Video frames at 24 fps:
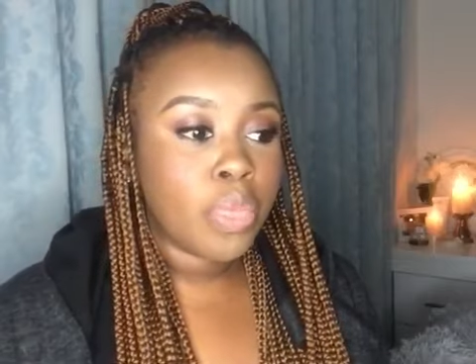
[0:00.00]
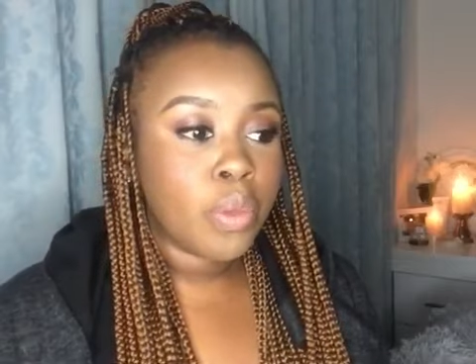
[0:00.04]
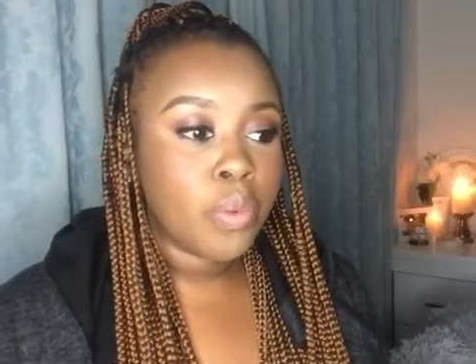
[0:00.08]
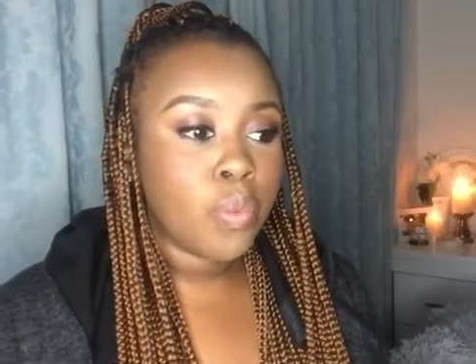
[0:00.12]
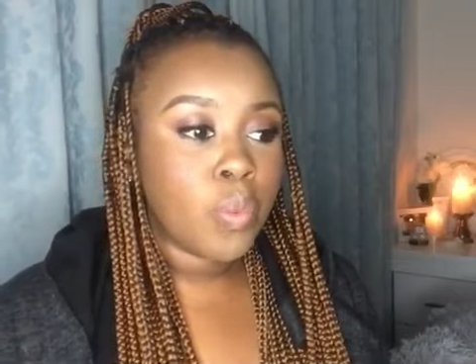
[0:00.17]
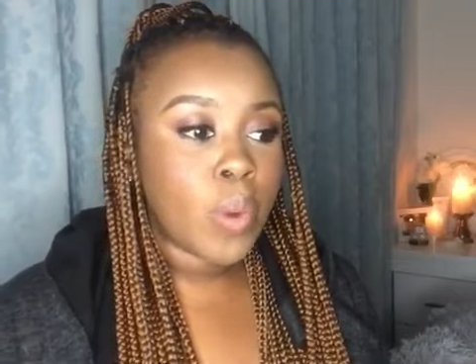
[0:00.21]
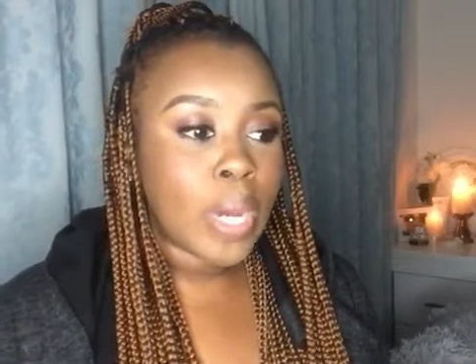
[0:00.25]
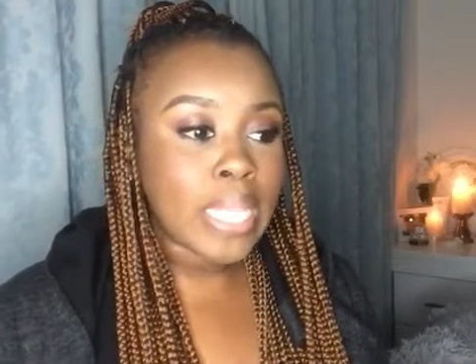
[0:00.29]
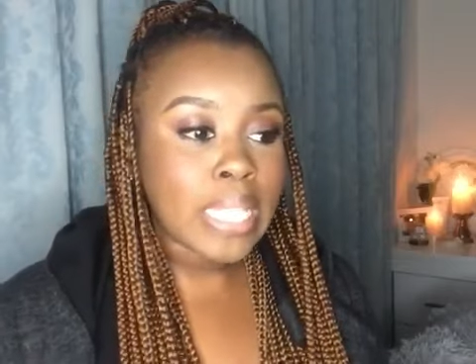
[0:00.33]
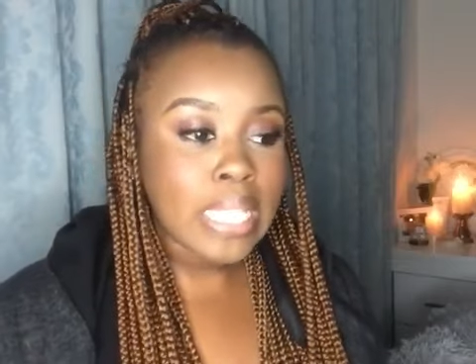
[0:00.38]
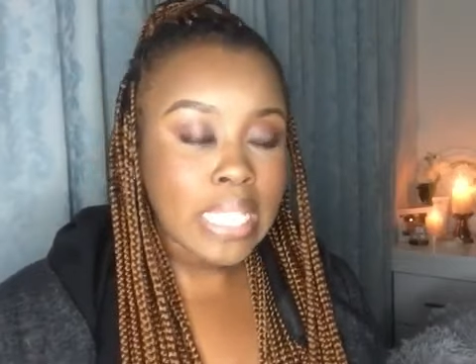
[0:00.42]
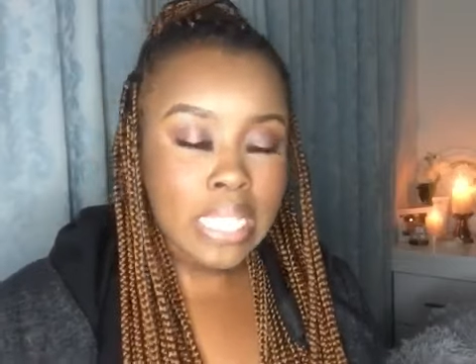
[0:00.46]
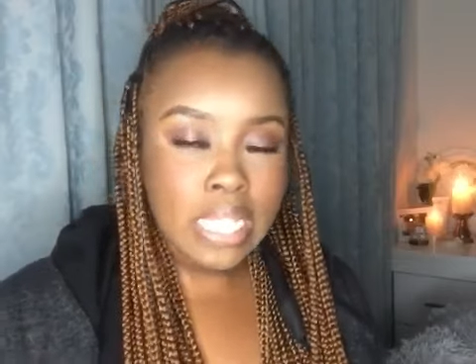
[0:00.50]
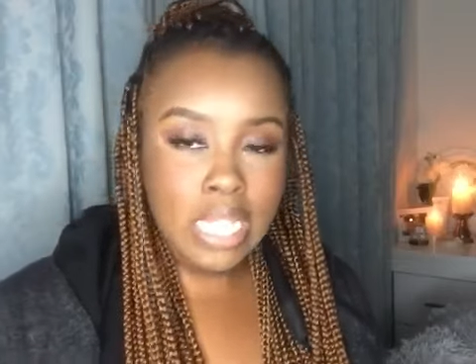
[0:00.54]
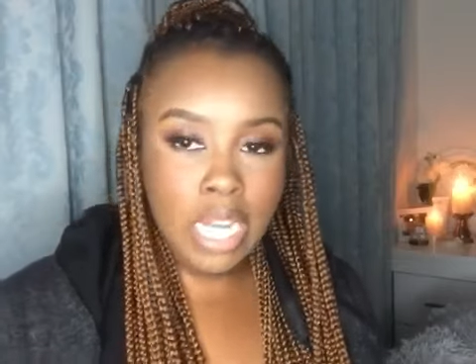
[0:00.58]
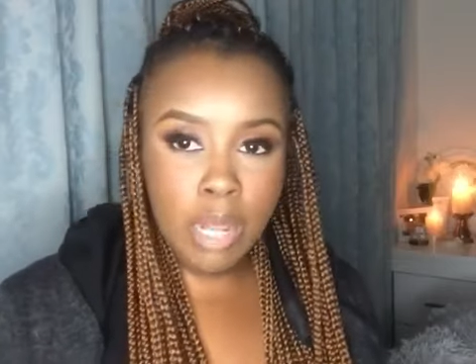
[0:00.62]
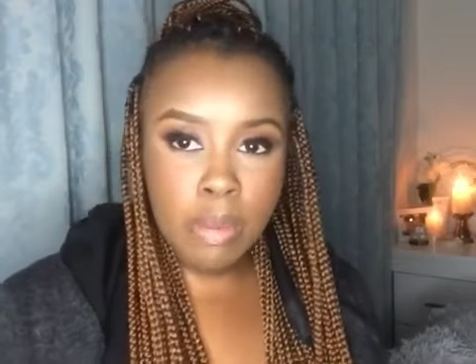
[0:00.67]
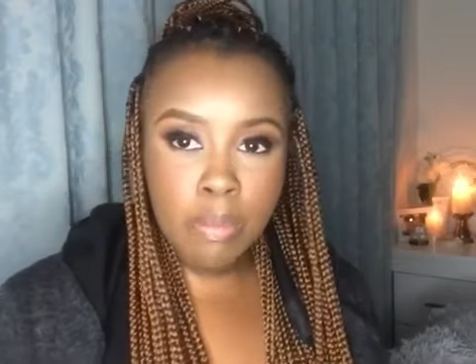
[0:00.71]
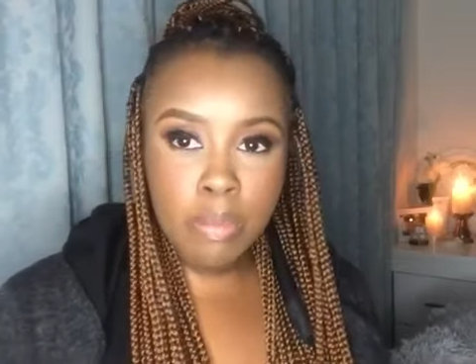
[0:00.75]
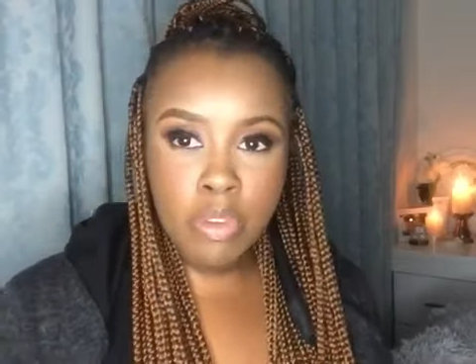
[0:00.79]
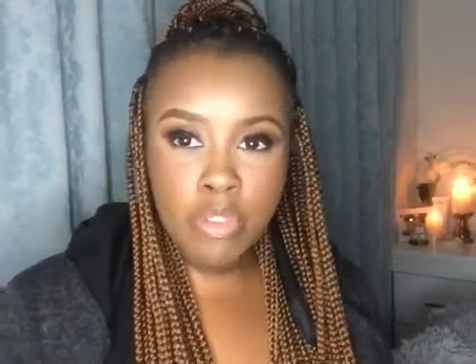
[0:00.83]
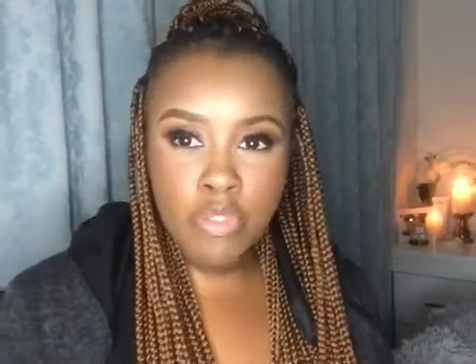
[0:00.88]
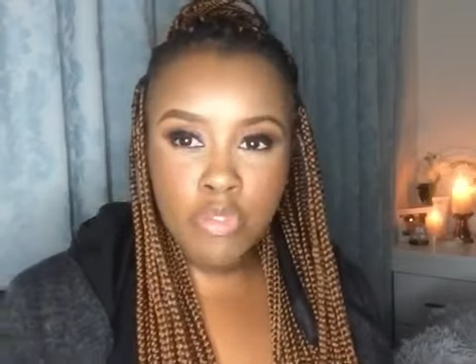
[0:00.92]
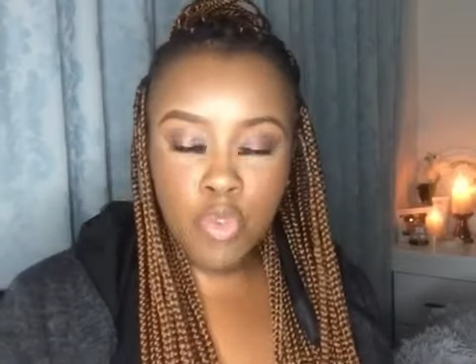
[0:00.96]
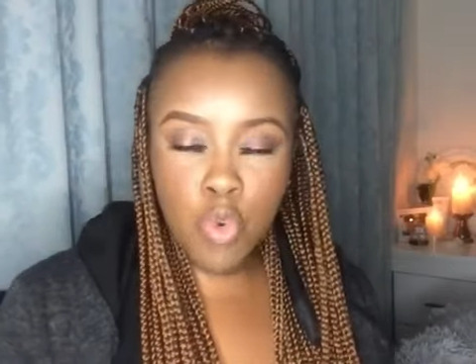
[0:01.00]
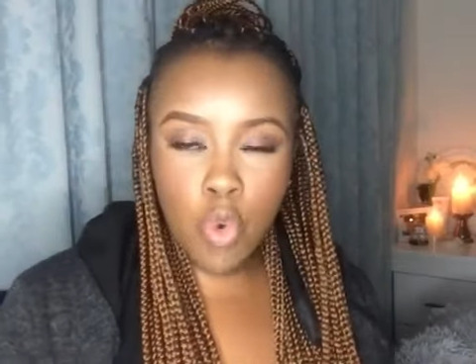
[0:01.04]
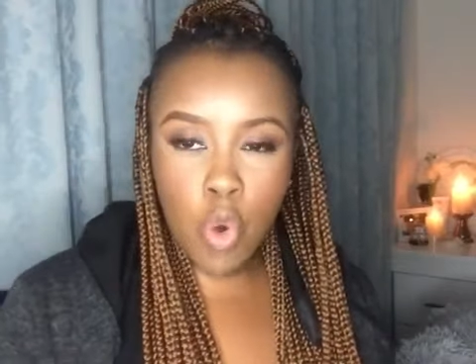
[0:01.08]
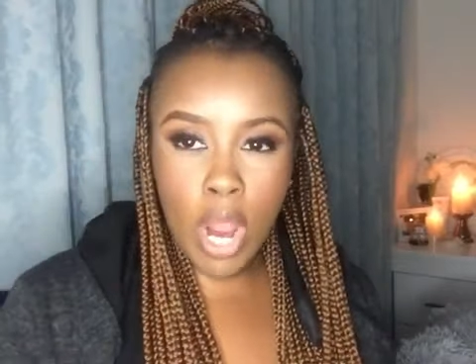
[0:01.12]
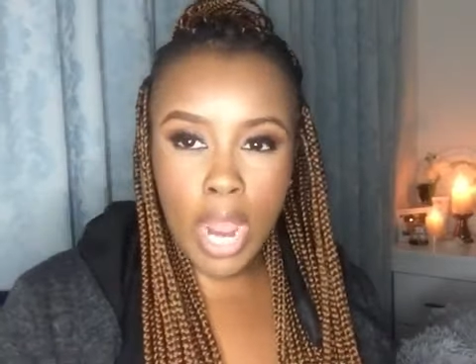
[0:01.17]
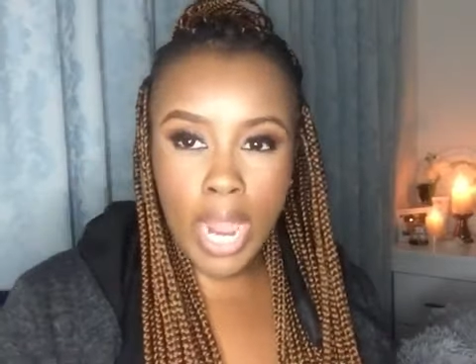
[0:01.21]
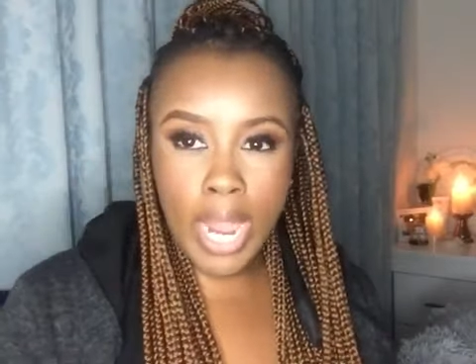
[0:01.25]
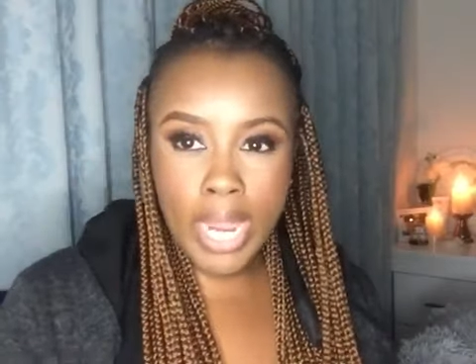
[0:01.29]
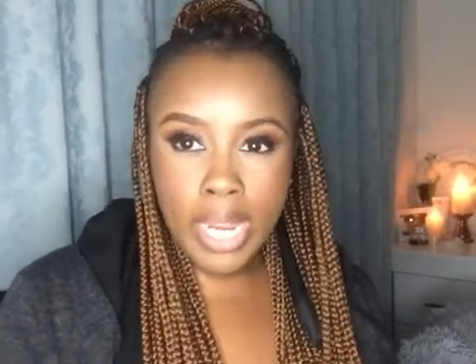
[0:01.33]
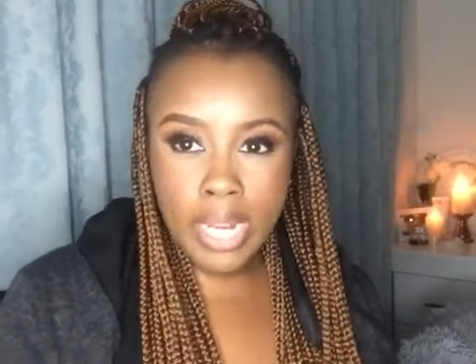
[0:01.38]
Wednesday before I